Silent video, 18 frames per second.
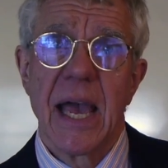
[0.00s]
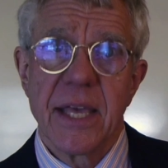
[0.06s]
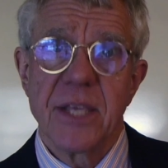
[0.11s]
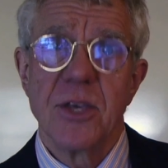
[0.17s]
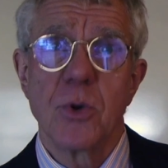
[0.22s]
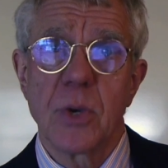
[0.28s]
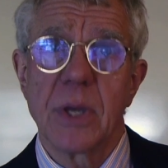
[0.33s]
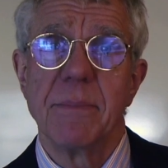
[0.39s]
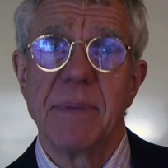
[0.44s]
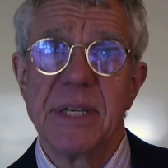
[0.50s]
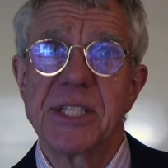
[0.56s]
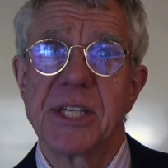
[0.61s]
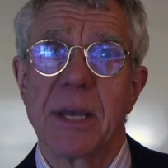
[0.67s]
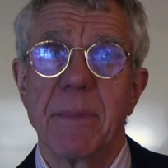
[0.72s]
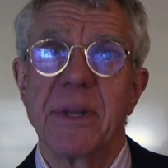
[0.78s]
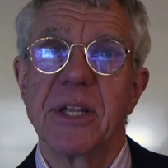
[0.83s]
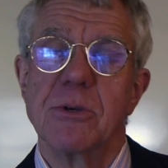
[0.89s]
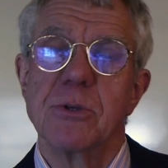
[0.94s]
You can be
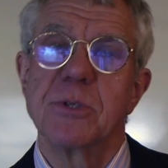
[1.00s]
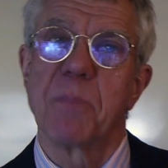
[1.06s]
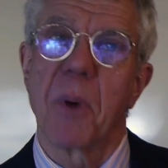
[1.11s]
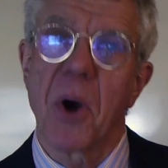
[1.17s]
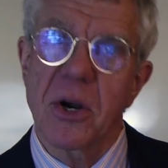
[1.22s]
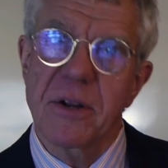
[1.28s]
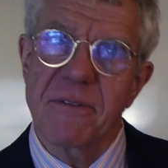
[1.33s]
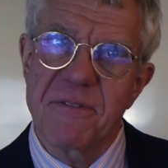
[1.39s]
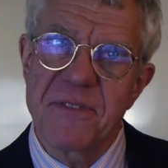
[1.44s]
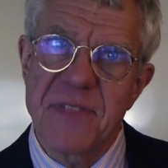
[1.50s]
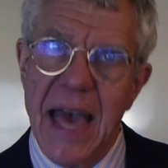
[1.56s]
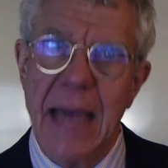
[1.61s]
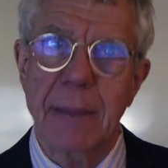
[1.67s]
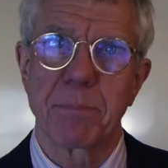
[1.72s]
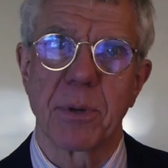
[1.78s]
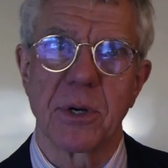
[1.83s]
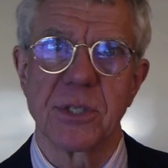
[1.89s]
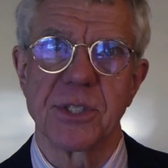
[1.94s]
somebody who's part of
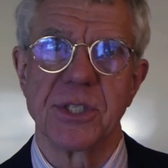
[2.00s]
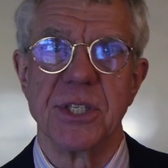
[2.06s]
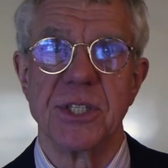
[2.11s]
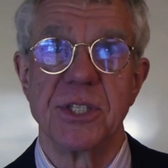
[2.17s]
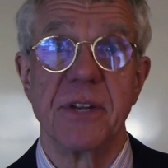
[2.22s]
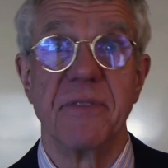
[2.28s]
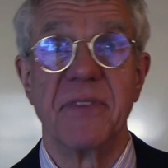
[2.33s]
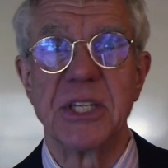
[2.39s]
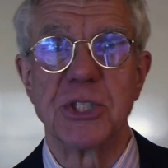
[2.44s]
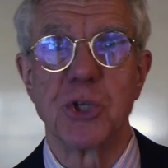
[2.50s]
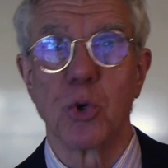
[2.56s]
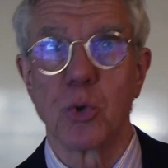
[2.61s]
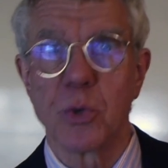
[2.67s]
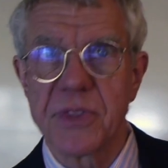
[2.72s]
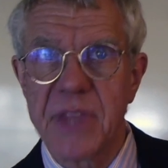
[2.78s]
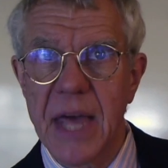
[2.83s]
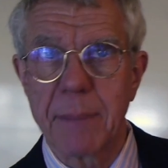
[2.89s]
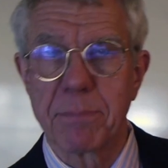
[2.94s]
that person's division
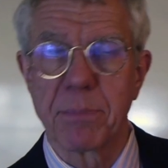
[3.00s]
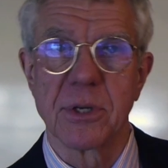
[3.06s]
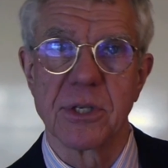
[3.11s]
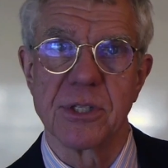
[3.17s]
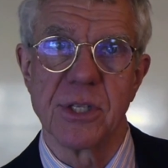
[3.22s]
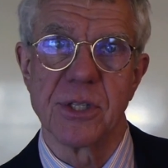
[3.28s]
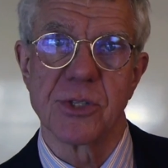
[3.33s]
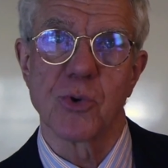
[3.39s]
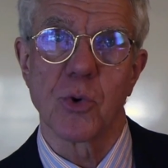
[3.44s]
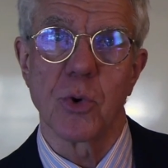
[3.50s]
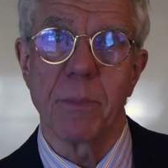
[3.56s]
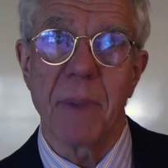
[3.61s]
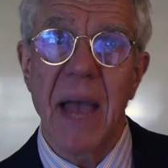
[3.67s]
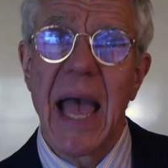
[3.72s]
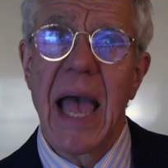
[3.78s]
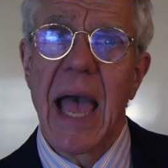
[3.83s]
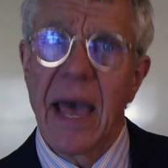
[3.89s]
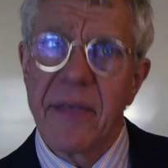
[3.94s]
or that person's group,
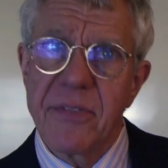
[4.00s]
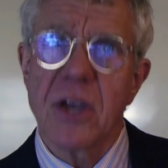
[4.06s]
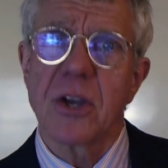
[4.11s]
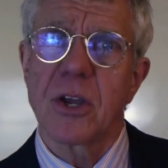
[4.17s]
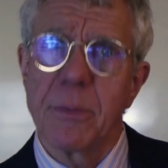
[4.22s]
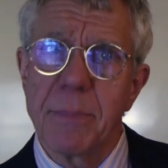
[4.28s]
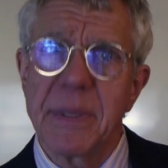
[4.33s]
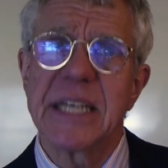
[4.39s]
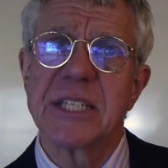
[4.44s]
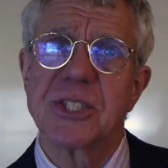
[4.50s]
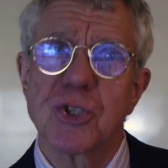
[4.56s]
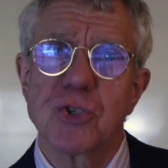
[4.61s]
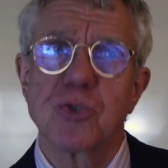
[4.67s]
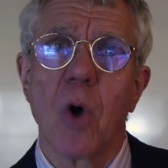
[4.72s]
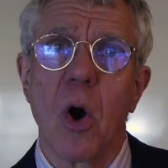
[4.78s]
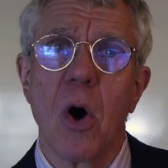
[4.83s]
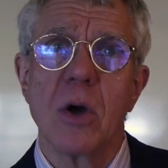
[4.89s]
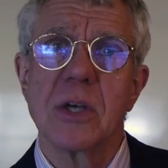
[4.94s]
and there can be a
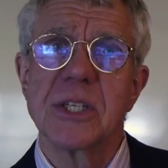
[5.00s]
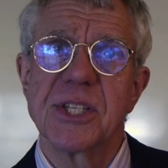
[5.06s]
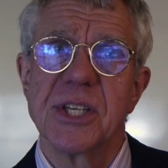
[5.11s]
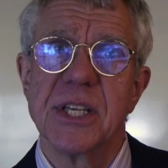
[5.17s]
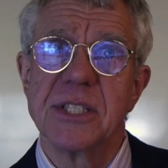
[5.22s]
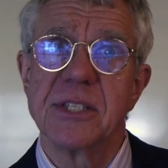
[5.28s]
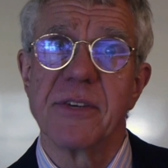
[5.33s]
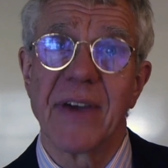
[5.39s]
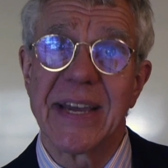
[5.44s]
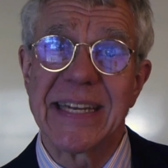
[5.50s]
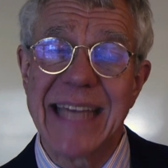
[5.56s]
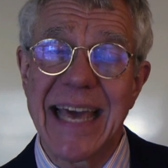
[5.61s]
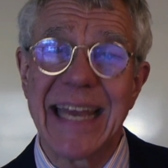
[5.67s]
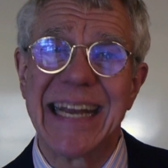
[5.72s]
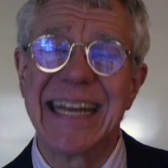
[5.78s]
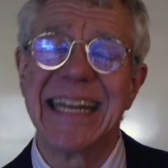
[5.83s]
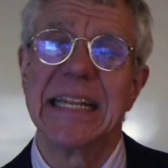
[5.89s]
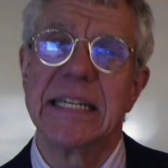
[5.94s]
strong sense of
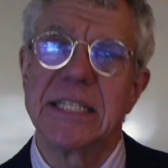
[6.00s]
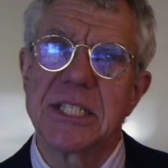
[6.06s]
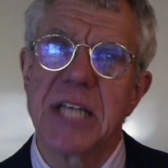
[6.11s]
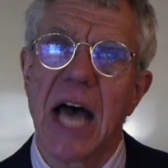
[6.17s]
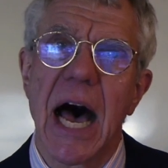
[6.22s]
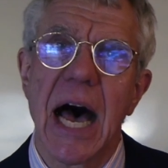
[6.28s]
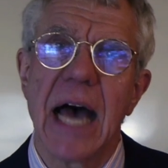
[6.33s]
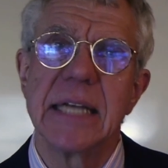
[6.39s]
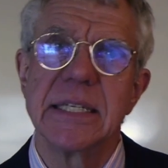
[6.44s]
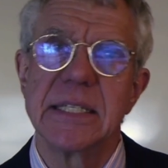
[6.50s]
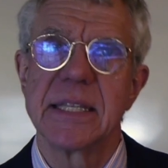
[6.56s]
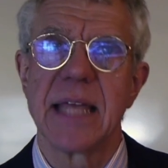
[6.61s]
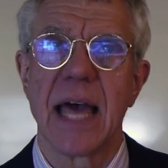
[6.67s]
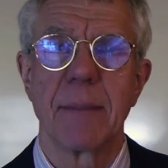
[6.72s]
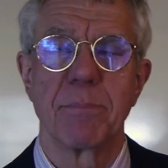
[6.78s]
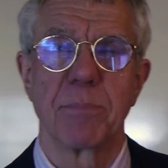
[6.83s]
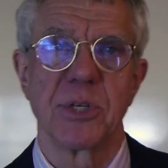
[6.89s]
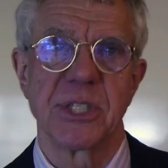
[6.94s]
identity tied to
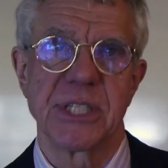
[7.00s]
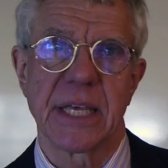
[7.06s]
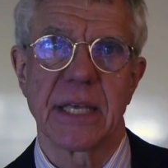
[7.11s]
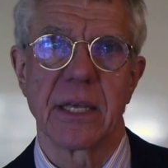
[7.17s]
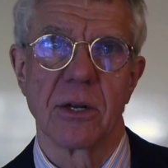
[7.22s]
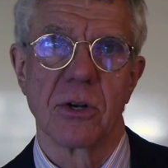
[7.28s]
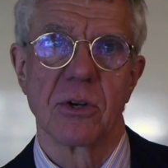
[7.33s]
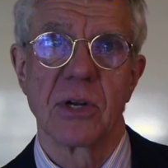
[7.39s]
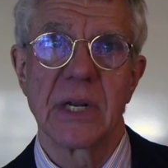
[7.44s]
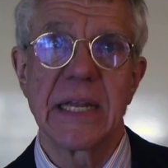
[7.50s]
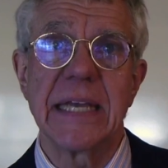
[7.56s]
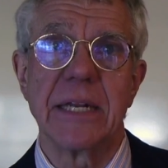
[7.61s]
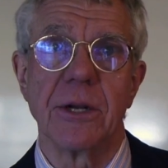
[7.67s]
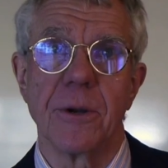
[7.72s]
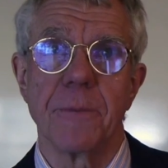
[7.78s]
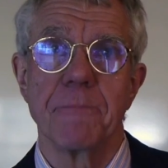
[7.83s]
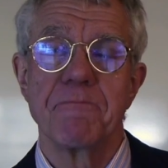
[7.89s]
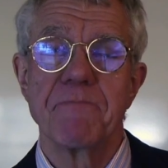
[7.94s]
that particular
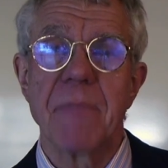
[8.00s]
leader.